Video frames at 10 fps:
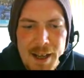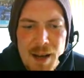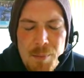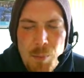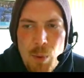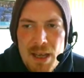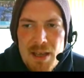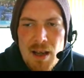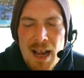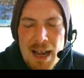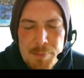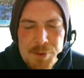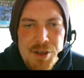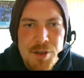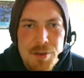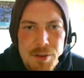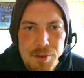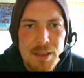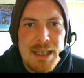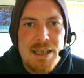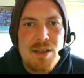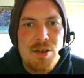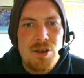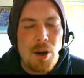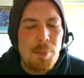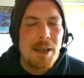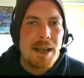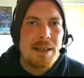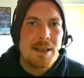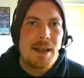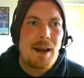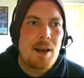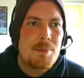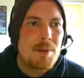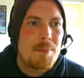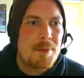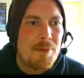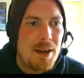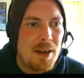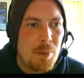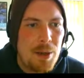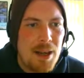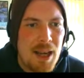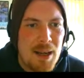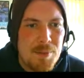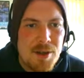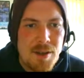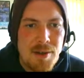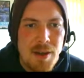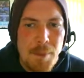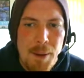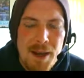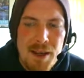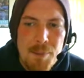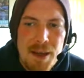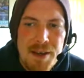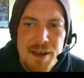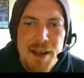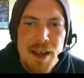Um, we absolutely dominated at home, to be frank. We absolutely penned them in.